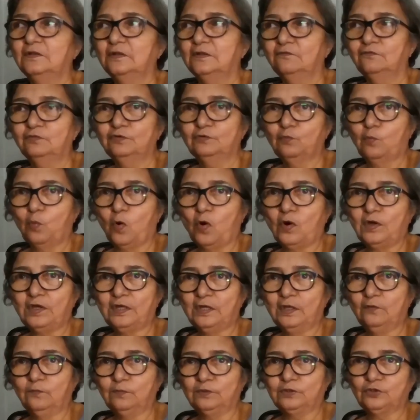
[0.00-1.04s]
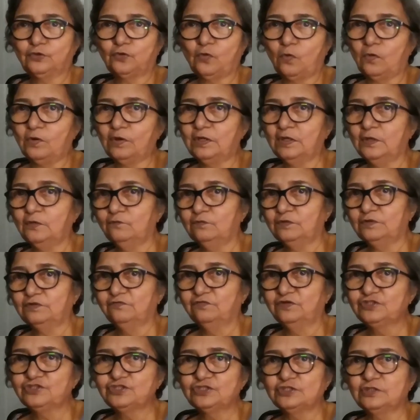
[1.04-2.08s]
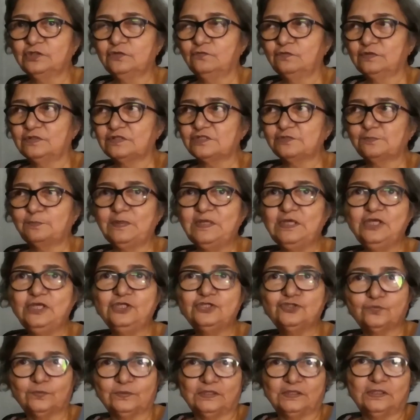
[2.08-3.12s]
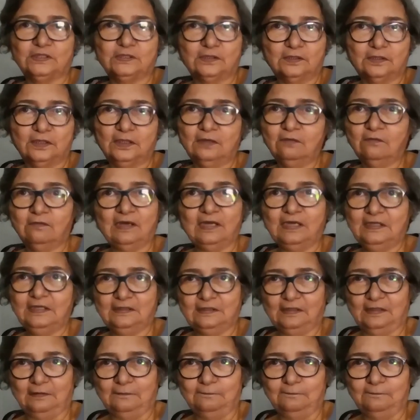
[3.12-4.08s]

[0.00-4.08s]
with walking, with talking, with vision, with speech, with hearing, or anything.